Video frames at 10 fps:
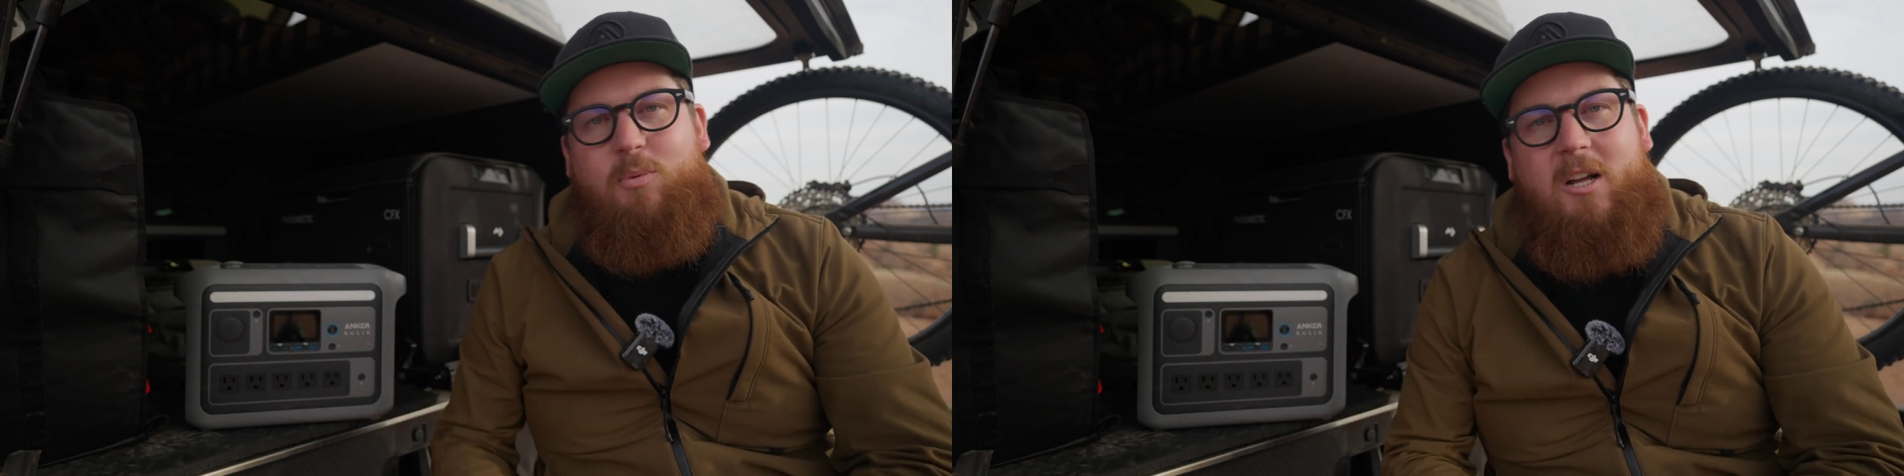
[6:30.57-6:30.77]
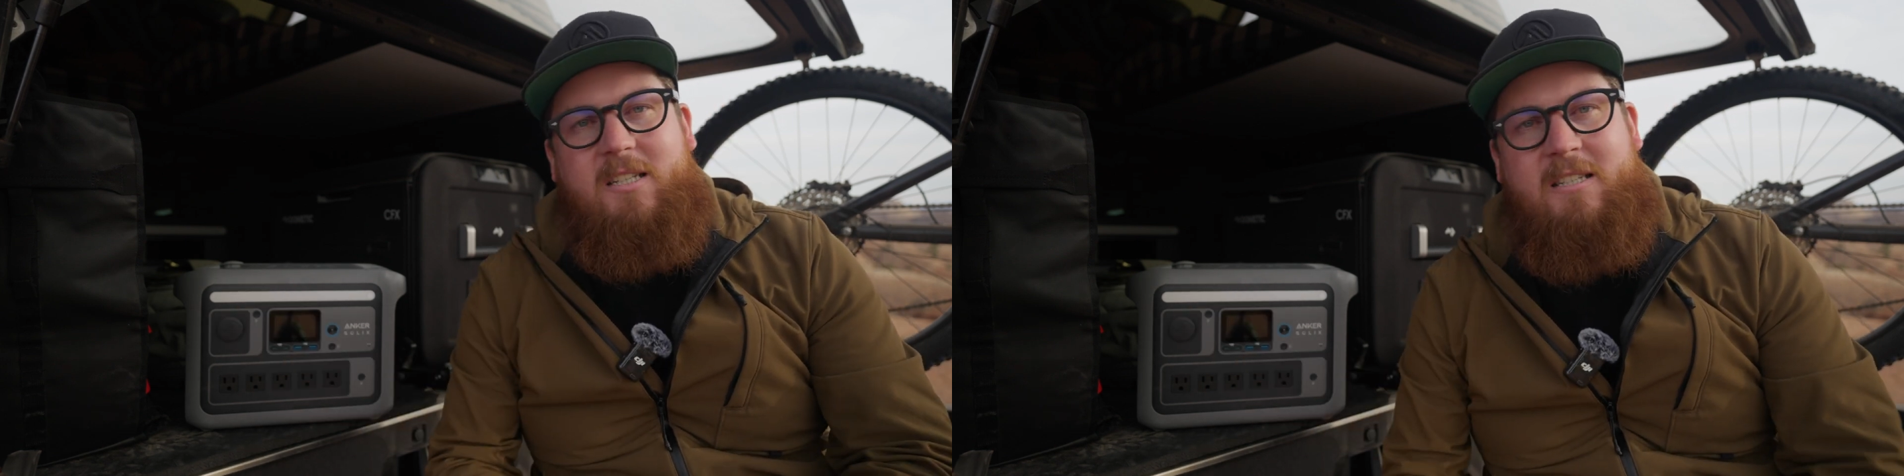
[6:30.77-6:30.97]

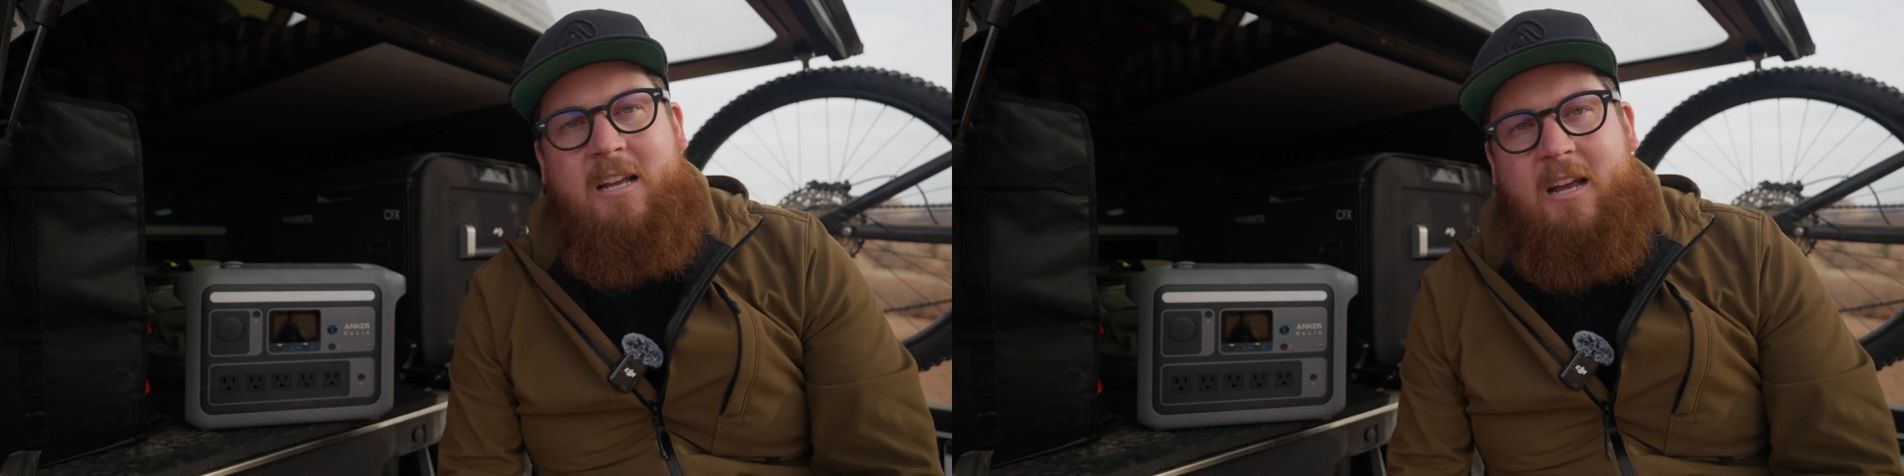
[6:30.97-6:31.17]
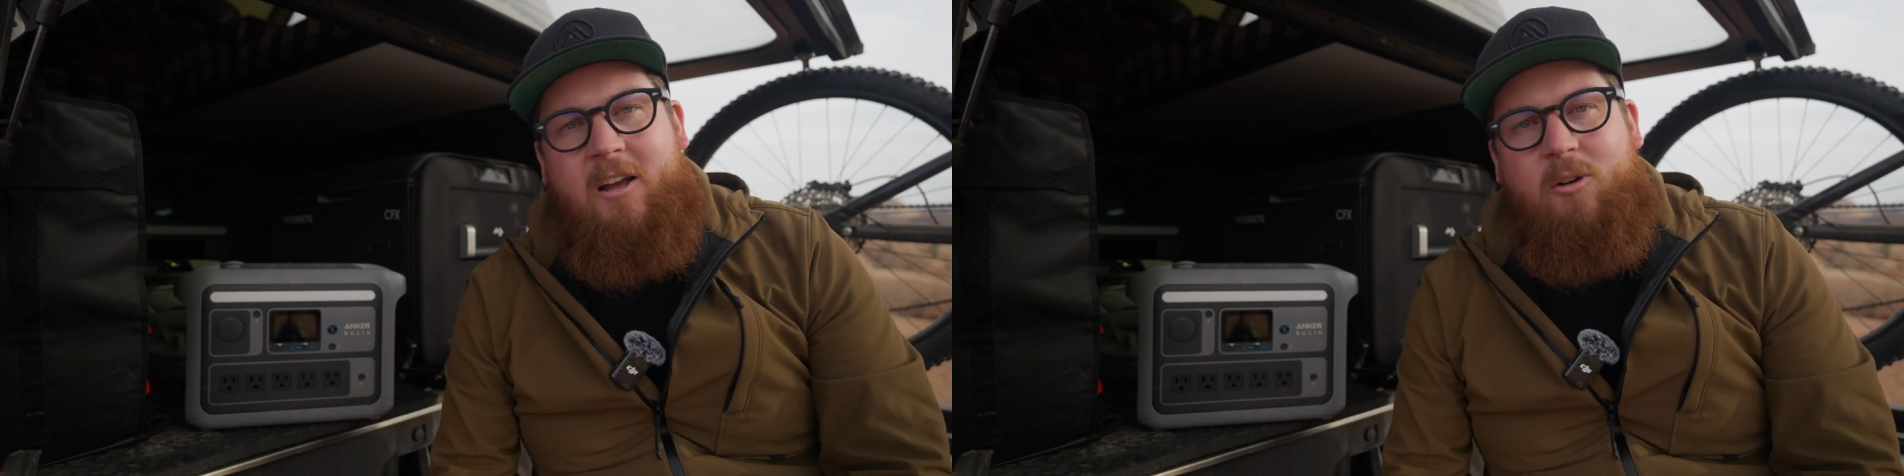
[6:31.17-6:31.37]
Plus
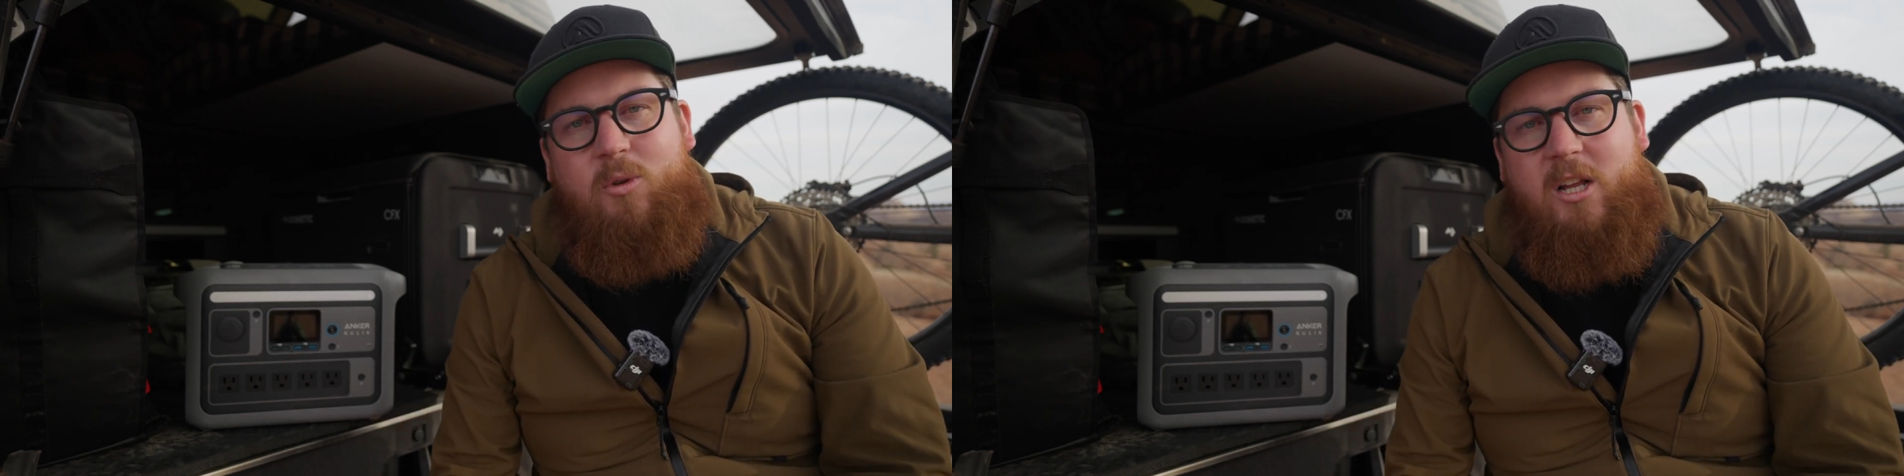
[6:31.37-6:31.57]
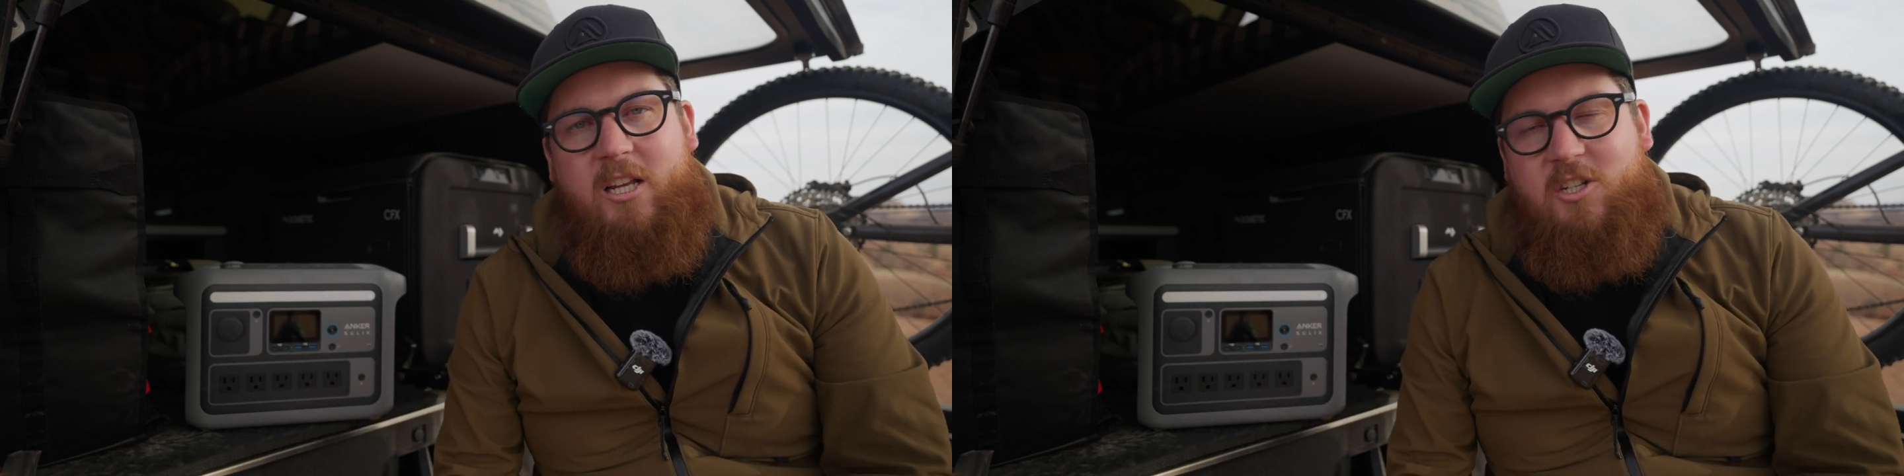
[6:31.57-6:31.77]

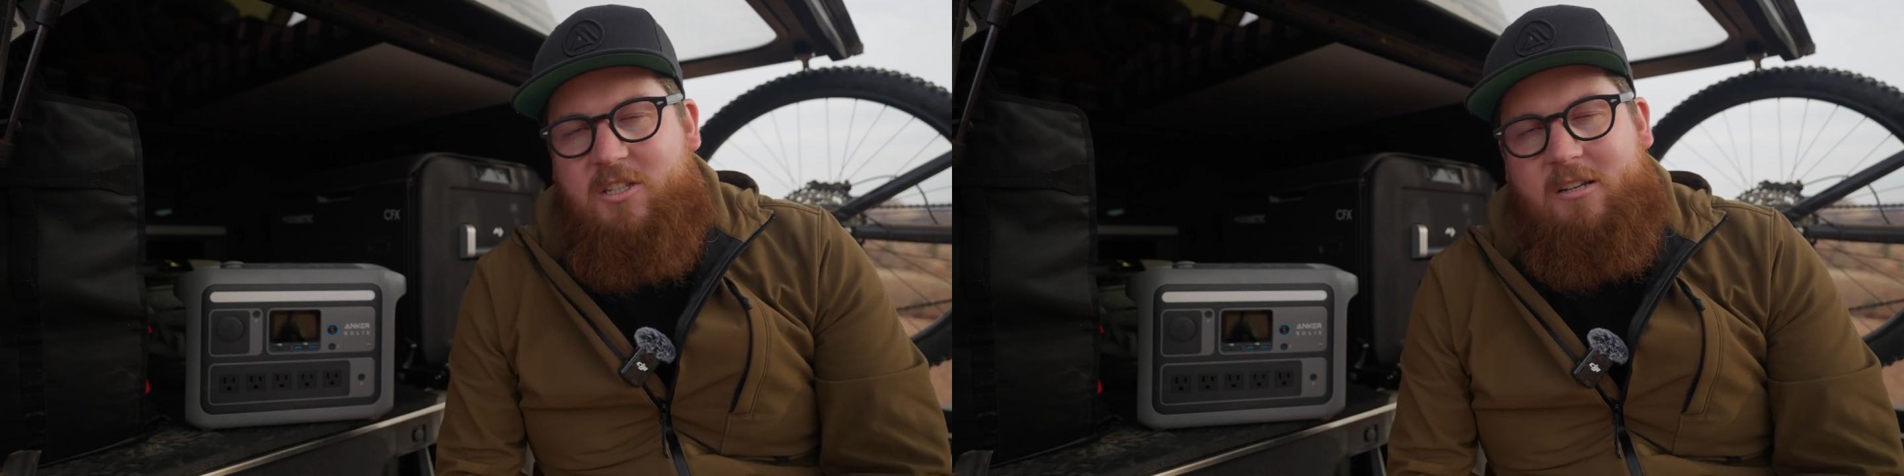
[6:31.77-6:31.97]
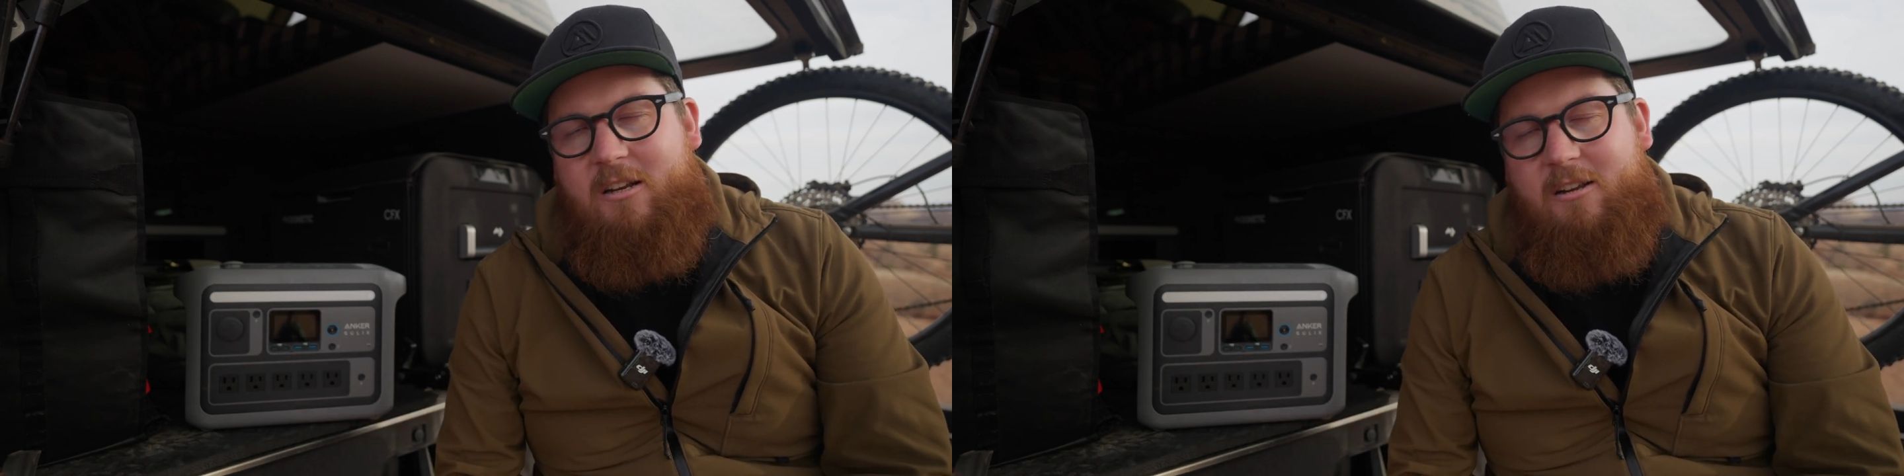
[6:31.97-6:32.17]
really just,